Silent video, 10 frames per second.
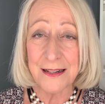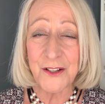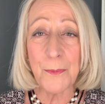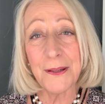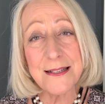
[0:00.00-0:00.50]

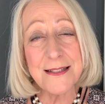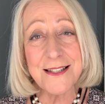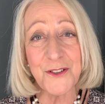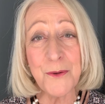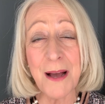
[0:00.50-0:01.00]
You know, places
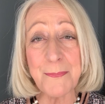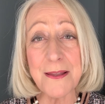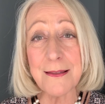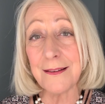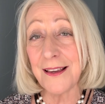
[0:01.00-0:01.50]
that you might be
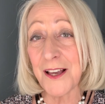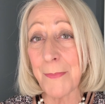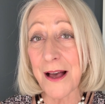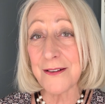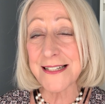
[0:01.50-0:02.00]
thinking
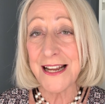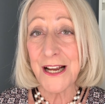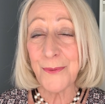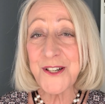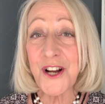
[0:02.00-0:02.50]
about
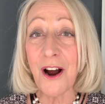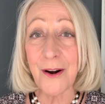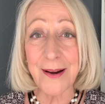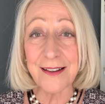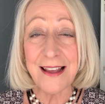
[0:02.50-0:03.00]

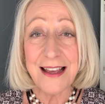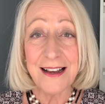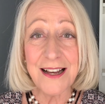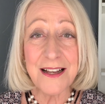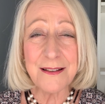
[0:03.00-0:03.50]
retiring.
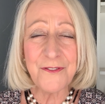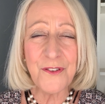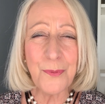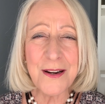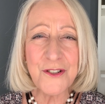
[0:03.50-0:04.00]
Uh, if
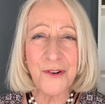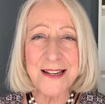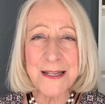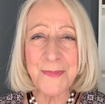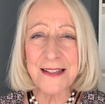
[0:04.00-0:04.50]
you want to try
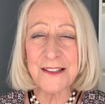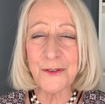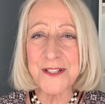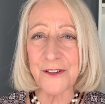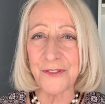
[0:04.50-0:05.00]
something a
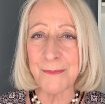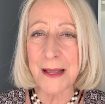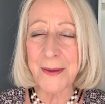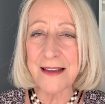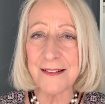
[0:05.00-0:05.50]
little different,
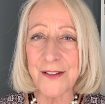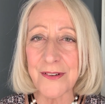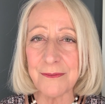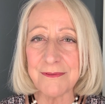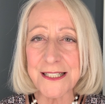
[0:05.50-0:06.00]
maybe live
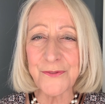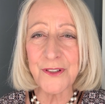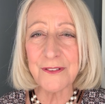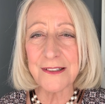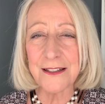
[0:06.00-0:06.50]
a
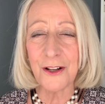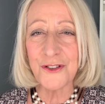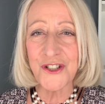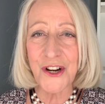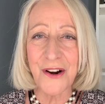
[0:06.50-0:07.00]
different
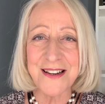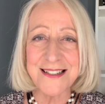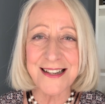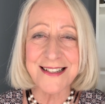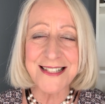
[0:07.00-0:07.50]
culture
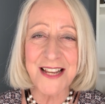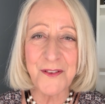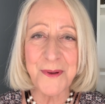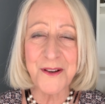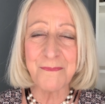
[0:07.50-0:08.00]
and uh, save
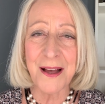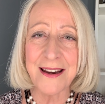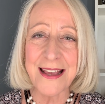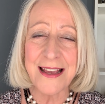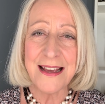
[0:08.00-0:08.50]
a bit of
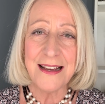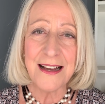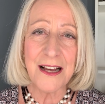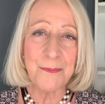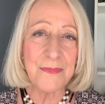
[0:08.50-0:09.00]
money,
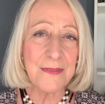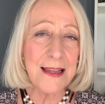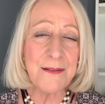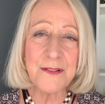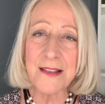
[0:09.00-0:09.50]
um,
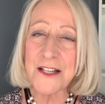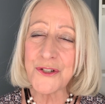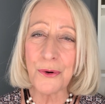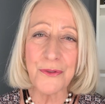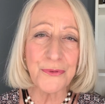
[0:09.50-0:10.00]
they, they
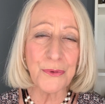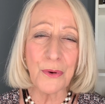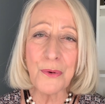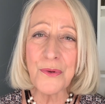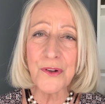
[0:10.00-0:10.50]
sort through
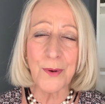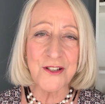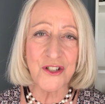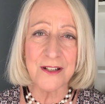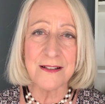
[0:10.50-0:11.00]
all the
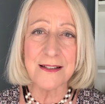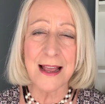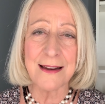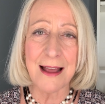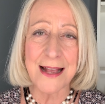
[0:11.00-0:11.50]
questions
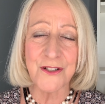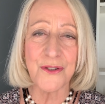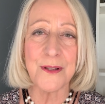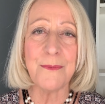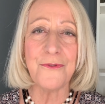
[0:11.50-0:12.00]
and
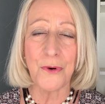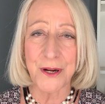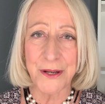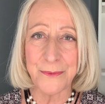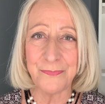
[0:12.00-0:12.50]
answer them for
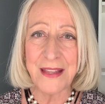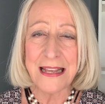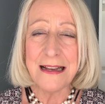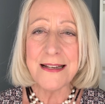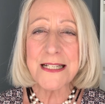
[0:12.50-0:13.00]
you.
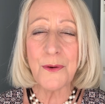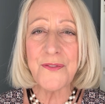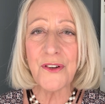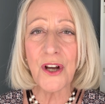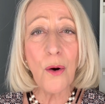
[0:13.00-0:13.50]
So if
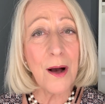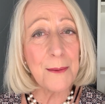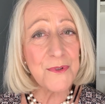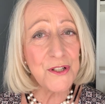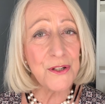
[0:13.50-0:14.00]
you go
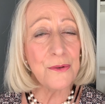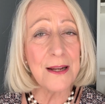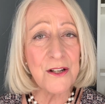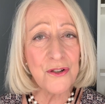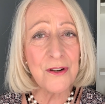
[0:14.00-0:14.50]
up to
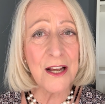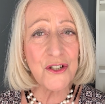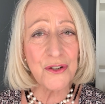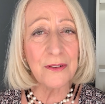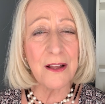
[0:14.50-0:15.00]

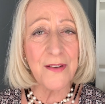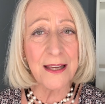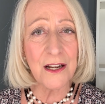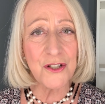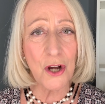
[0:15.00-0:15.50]
international
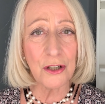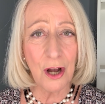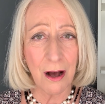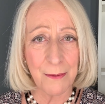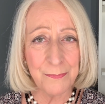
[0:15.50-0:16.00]
living dot
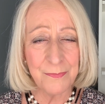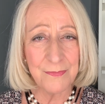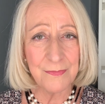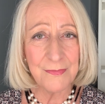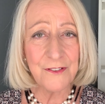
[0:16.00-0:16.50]
com,
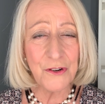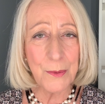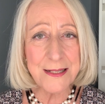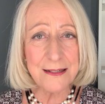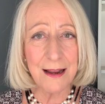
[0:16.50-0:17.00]

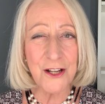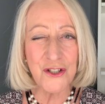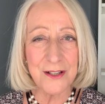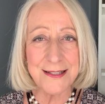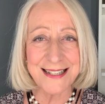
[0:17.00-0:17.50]
forward
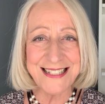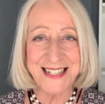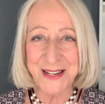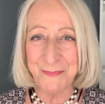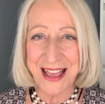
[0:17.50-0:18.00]
slash
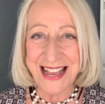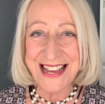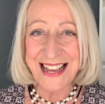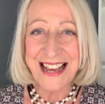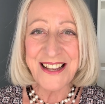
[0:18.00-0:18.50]
sixty and me.
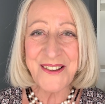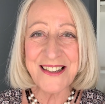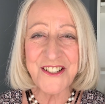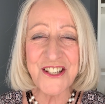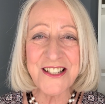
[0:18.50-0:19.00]
You
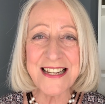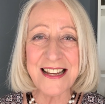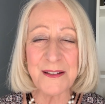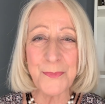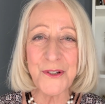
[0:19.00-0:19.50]
can just
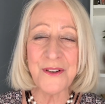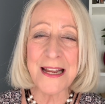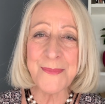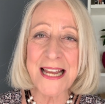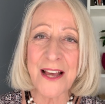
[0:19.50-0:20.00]
uh, put your
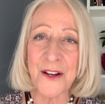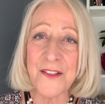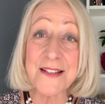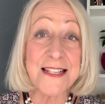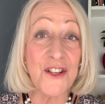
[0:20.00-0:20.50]
name down and
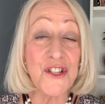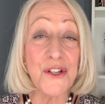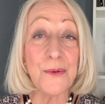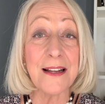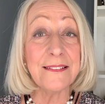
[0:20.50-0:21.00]
they'll send
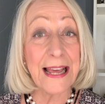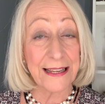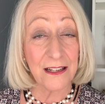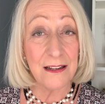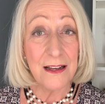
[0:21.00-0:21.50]
you a
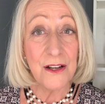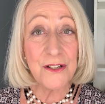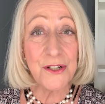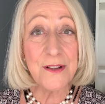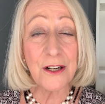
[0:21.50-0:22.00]
link
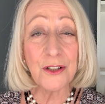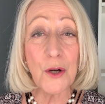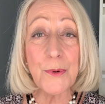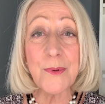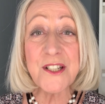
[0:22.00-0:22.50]
to their
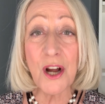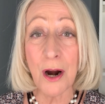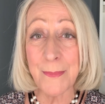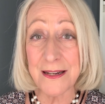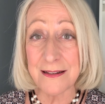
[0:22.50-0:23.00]
Global
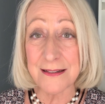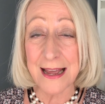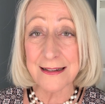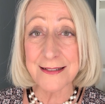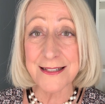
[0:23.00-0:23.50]
Retirement
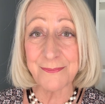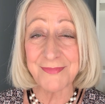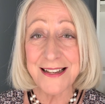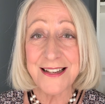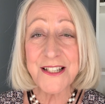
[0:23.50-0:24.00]
Index.
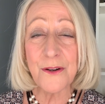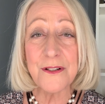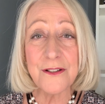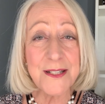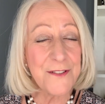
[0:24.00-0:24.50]
So
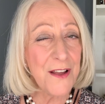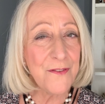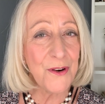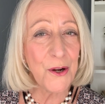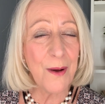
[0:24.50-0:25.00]
do us a
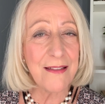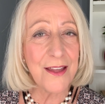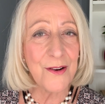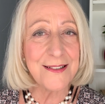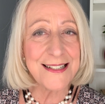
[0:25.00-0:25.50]
favor and go out
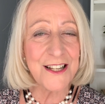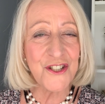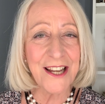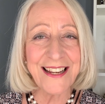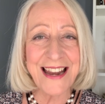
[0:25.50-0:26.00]
there and uh,
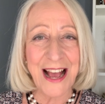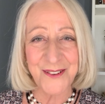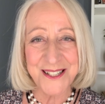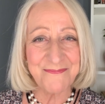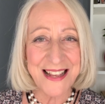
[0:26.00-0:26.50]
check it
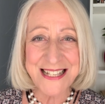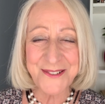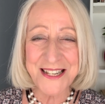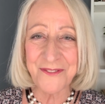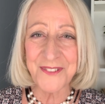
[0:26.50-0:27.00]
out. It's
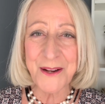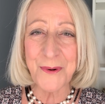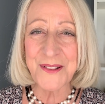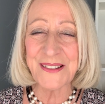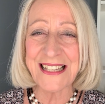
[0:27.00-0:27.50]
definitely
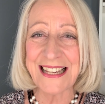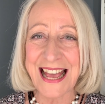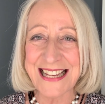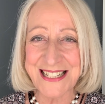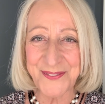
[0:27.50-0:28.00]
worth looking
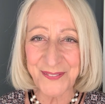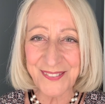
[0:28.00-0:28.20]
at.